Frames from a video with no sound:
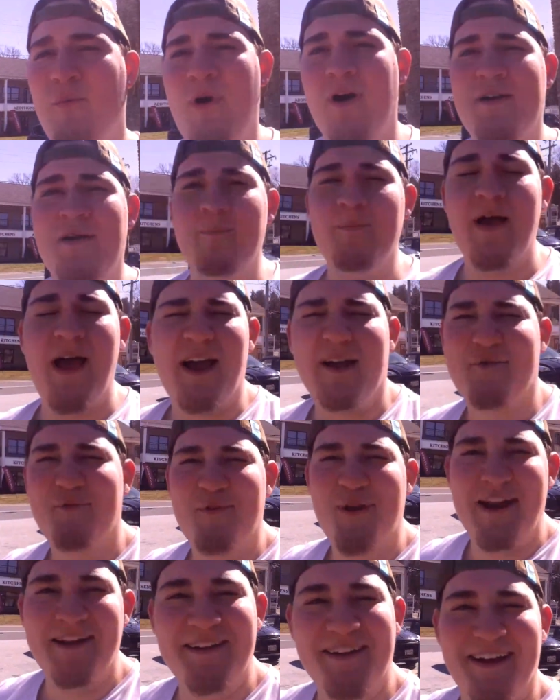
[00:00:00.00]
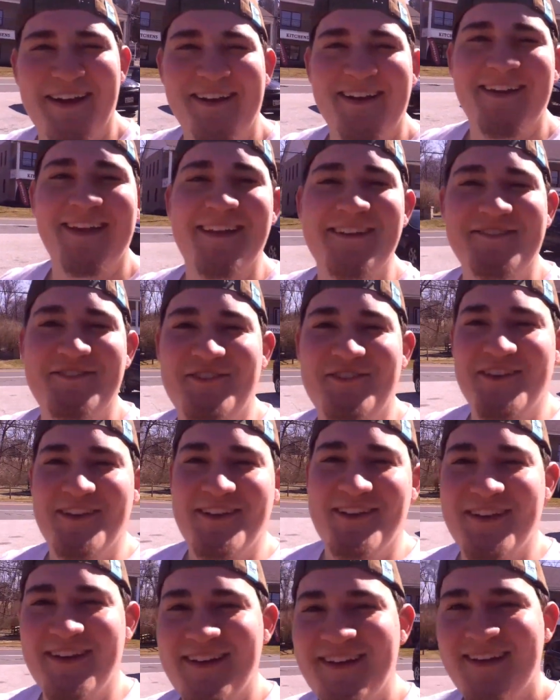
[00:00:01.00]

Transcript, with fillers: Welcome back, Red Knight Nation.